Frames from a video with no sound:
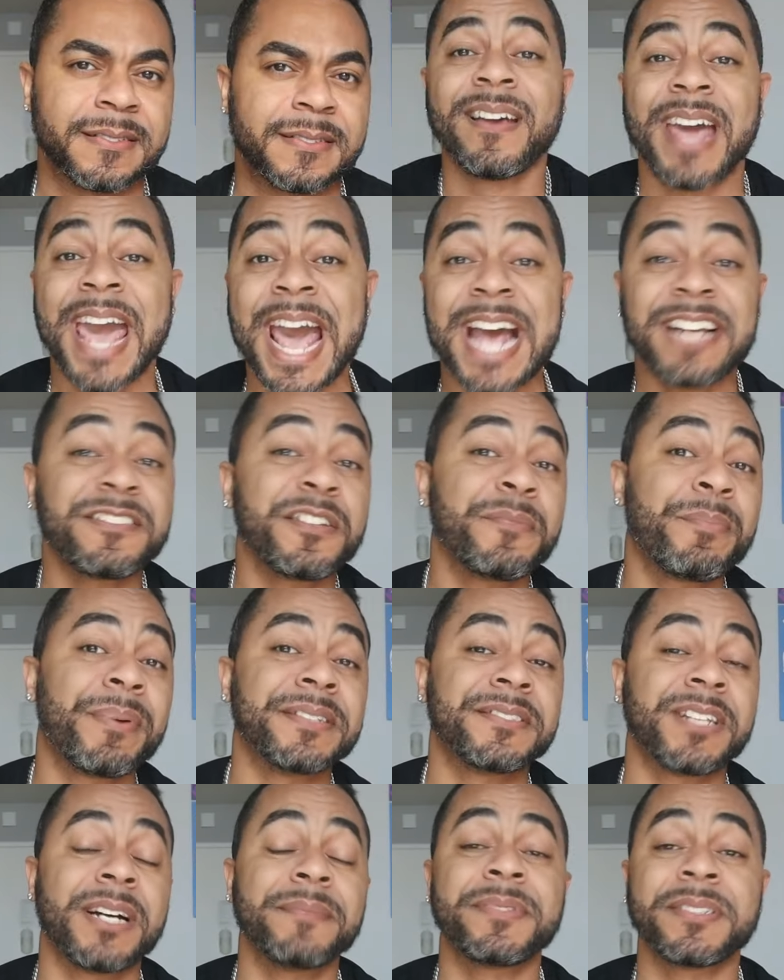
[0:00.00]
Ashley brings
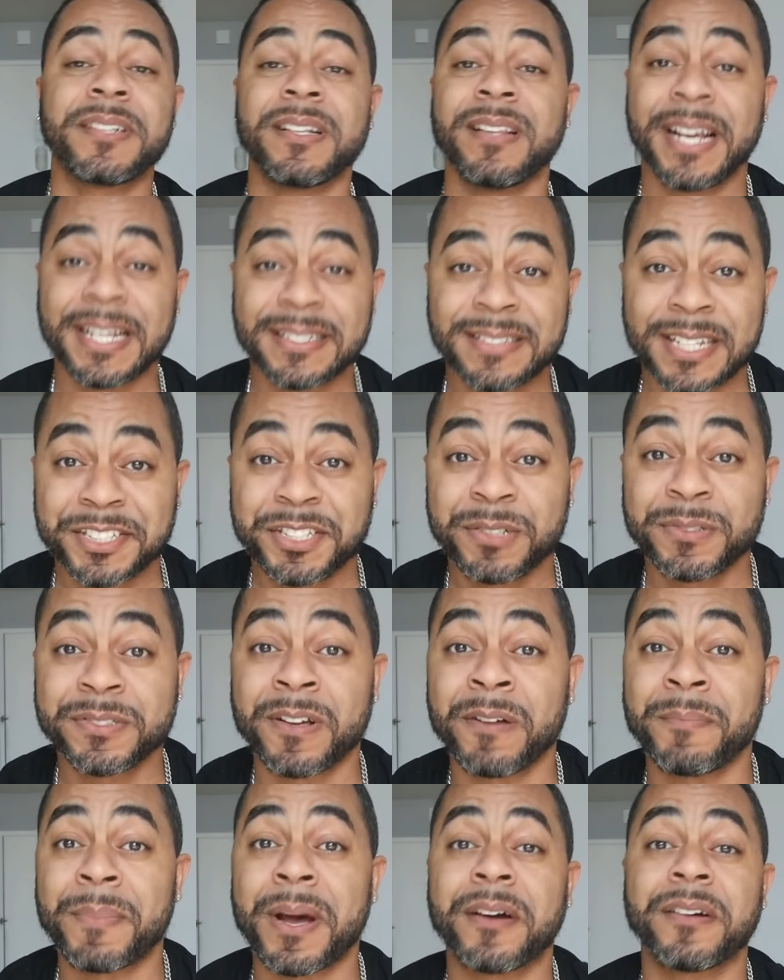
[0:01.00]
up to the ladies how she was
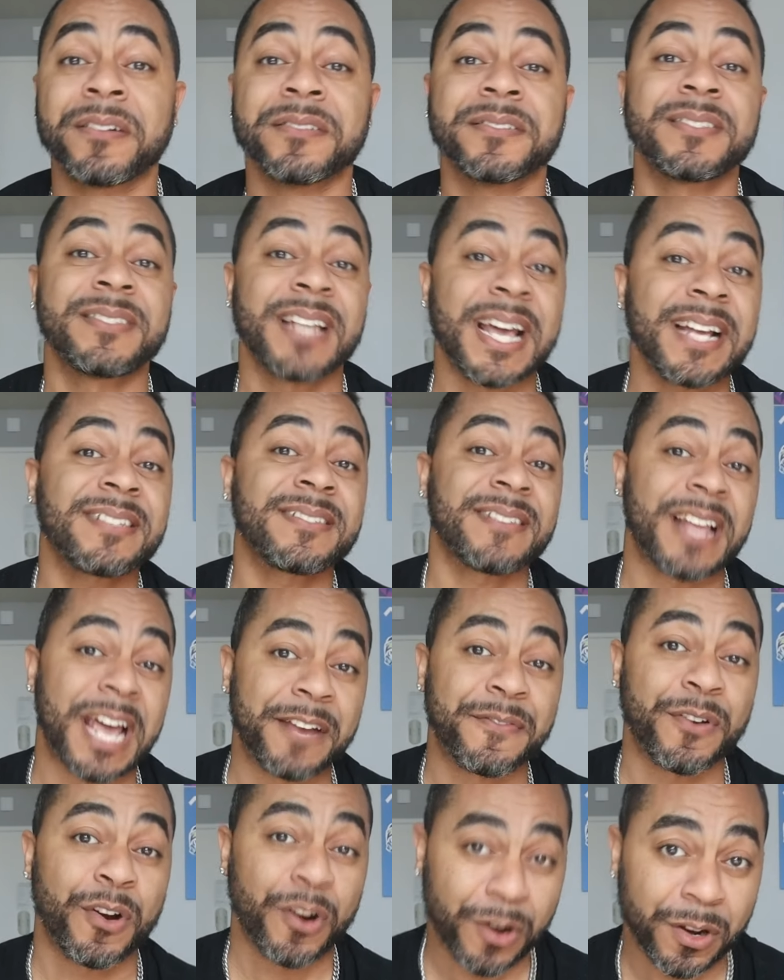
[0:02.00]
talking about her sex life
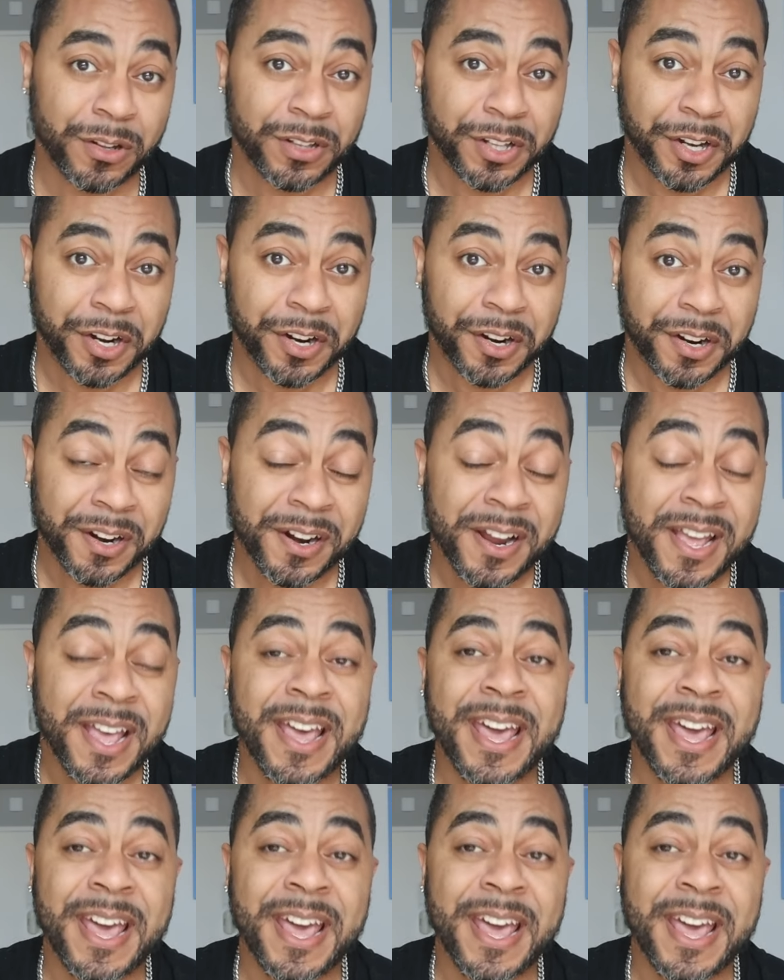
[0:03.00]
earlier